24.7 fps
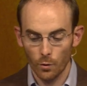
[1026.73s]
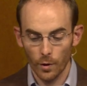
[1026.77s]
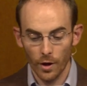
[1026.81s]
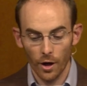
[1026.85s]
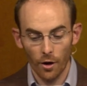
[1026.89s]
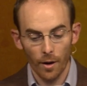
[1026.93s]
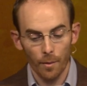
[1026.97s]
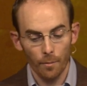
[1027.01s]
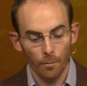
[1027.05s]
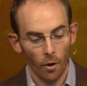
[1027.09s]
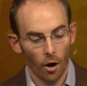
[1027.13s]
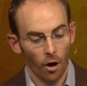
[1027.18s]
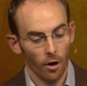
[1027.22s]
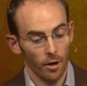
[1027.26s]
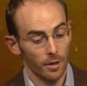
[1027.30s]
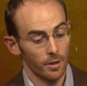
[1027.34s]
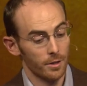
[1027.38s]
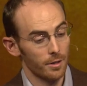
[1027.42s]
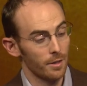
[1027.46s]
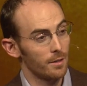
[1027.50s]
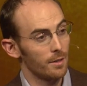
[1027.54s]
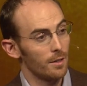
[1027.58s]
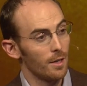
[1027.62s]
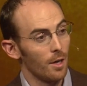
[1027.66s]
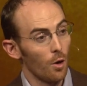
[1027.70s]
We are
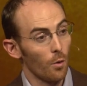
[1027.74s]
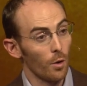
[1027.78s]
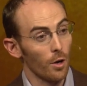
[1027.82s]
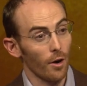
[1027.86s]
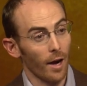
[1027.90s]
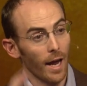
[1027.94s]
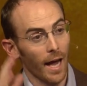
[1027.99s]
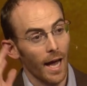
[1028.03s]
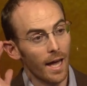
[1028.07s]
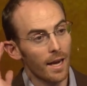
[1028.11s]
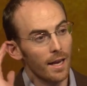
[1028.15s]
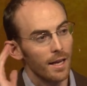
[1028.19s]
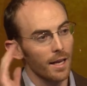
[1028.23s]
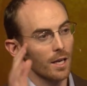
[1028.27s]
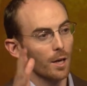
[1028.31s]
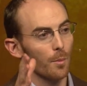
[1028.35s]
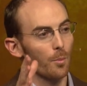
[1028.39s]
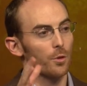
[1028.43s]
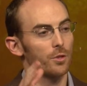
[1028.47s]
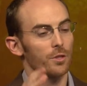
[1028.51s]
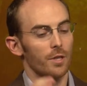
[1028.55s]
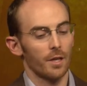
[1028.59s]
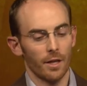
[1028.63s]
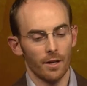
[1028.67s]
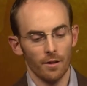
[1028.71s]
embarked. We are heading in a
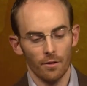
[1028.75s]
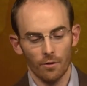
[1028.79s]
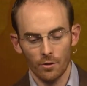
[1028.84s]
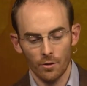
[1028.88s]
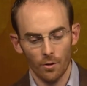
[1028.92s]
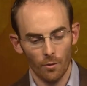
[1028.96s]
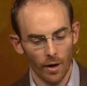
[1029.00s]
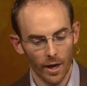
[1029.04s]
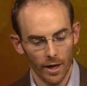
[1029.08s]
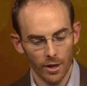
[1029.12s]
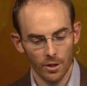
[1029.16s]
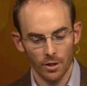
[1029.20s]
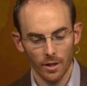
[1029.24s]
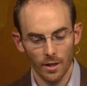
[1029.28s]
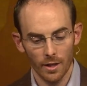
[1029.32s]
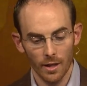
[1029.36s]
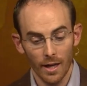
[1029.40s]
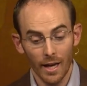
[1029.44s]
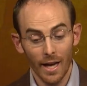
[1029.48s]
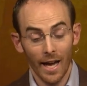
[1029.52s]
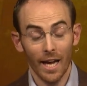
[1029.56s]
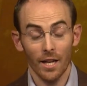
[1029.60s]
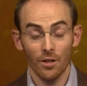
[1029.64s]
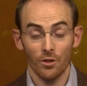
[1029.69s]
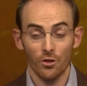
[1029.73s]
particular direction,
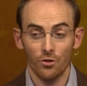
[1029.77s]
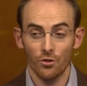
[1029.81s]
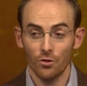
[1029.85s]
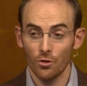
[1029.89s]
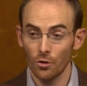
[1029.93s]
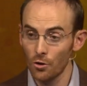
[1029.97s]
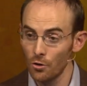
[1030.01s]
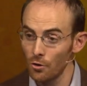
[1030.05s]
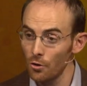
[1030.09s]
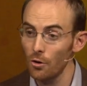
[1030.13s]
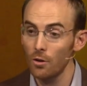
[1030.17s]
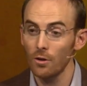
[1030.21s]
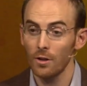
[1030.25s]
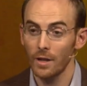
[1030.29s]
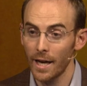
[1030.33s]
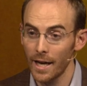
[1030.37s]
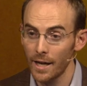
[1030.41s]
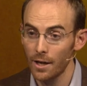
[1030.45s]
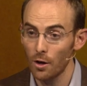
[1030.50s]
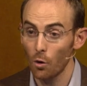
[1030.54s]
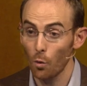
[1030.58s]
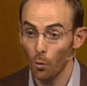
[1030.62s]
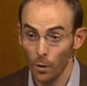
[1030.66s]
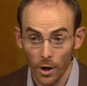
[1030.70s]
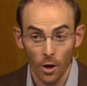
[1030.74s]
and sooner or
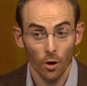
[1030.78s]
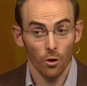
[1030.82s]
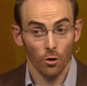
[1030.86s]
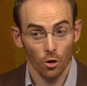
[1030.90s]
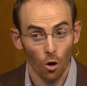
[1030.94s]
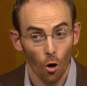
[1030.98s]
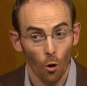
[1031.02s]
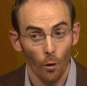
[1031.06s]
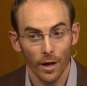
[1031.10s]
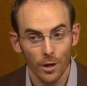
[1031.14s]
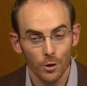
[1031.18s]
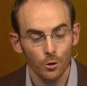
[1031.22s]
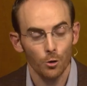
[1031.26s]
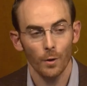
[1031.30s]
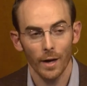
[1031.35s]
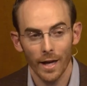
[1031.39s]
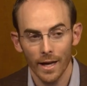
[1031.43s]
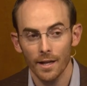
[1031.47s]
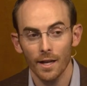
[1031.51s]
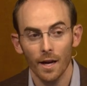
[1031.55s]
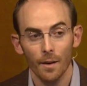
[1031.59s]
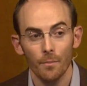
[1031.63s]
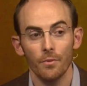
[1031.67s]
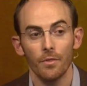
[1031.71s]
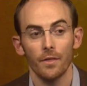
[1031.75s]
later, we are going to
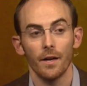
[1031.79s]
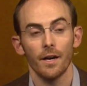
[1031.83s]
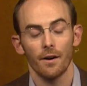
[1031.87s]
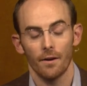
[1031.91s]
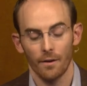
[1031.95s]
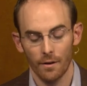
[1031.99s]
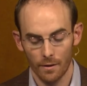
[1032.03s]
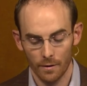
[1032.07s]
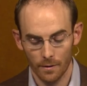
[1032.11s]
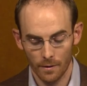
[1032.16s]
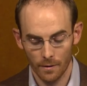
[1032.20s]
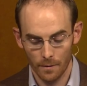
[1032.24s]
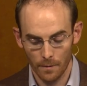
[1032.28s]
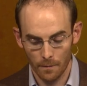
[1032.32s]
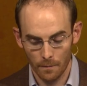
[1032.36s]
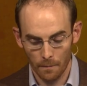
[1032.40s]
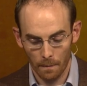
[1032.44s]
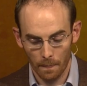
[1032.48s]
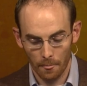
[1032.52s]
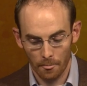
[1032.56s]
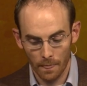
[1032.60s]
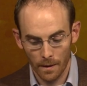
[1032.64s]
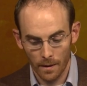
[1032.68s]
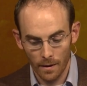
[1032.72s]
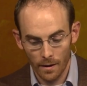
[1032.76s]
end up there.
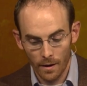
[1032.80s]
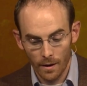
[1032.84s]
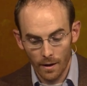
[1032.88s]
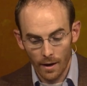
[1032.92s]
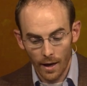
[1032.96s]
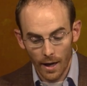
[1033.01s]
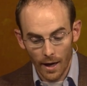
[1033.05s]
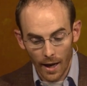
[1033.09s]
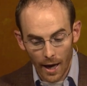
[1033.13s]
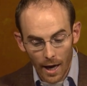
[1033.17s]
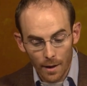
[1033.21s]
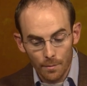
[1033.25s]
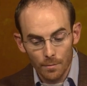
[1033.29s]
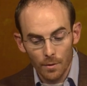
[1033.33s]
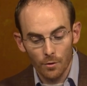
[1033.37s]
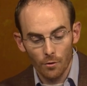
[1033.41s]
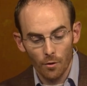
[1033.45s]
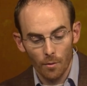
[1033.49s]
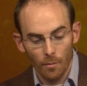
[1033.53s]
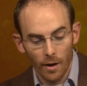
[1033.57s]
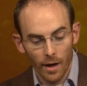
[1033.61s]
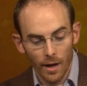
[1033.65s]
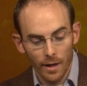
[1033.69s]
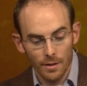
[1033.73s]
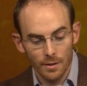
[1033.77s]
And Edmund
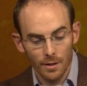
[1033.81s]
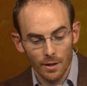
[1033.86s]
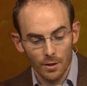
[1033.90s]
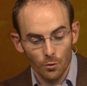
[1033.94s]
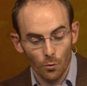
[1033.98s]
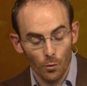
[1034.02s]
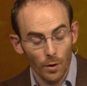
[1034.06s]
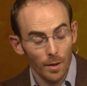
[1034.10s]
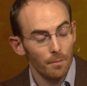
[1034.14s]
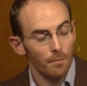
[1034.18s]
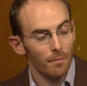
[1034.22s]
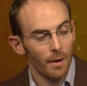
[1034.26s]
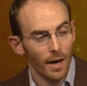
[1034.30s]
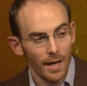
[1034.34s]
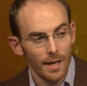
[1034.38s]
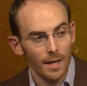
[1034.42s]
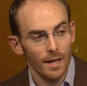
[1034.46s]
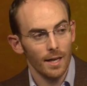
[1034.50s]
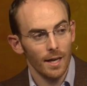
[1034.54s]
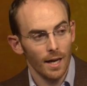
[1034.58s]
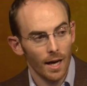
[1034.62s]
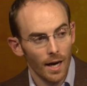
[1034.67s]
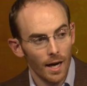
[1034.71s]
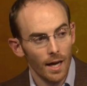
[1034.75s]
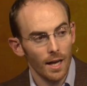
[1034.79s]
reminds us we might
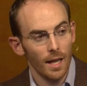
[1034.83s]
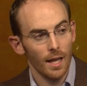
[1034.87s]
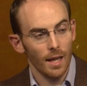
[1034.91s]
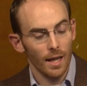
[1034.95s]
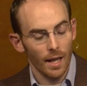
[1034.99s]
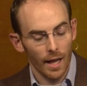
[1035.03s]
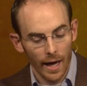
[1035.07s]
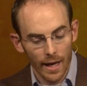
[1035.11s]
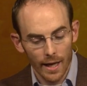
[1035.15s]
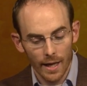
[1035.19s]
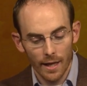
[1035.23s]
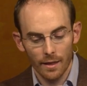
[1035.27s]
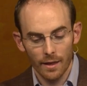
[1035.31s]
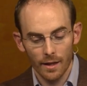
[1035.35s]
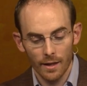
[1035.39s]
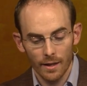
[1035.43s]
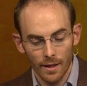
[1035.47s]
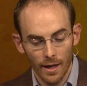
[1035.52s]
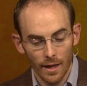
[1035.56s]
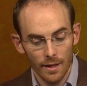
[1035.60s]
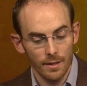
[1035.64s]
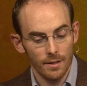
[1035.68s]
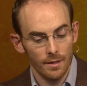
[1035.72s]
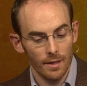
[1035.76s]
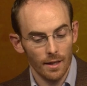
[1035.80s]
not like the
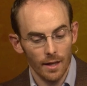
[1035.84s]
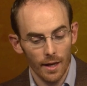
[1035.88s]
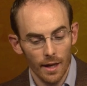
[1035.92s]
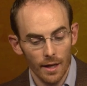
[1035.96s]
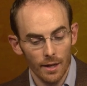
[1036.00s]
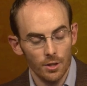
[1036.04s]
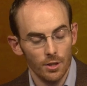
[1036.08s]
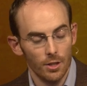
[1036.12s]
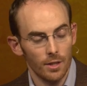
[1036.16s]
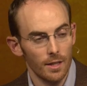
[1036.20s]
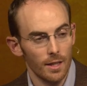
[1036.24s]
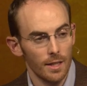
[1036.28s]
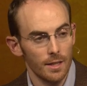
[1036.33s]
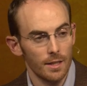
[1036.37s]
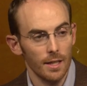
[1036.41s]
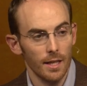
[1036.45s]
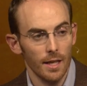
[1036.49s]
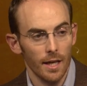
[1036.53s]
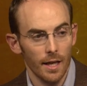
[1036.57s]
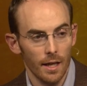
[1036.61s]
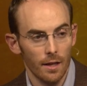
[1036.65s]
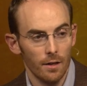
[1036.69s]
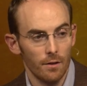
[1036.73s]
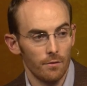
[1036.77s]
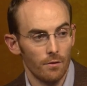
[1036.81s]
destination at the
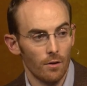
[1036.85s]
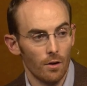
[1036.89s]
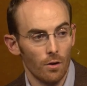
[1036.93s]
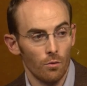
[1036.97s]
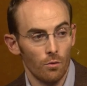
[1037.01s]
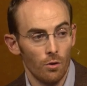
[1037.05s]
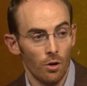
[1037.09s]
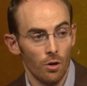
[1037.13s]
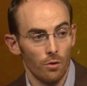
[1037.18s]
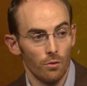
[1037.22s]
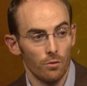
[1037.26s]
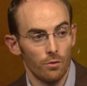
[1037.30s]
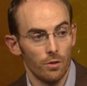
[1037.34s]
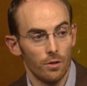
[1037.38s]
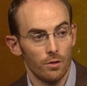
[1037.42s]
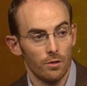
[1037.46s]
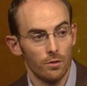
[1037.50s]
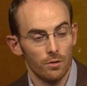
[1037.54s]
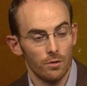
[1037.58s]
end of our road.